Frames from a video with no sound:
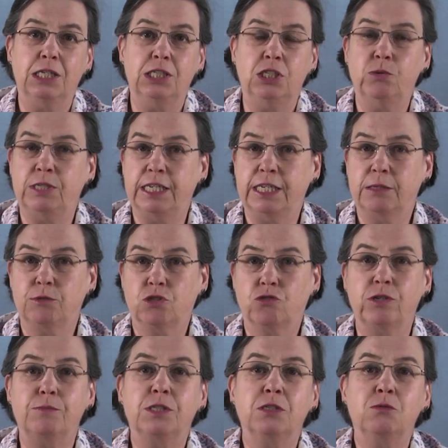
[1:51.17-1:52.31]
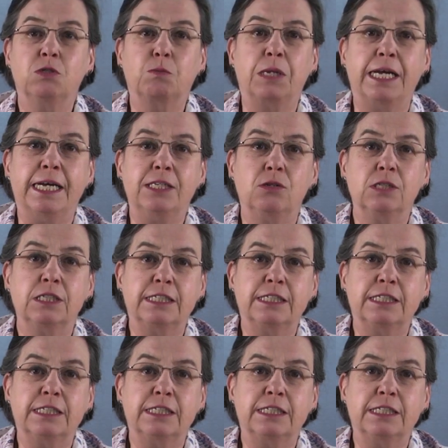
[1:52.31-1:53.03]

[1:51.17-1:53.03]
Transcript: Duodecim Scripta was played on the